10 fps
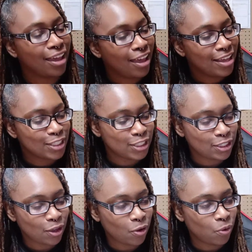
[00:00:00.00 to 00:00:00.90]

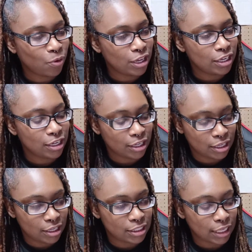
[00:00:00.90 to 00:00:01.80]
So it
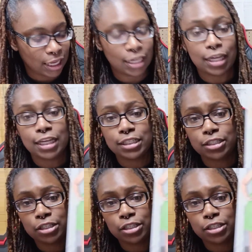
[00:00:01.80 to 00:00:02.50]
is a easy to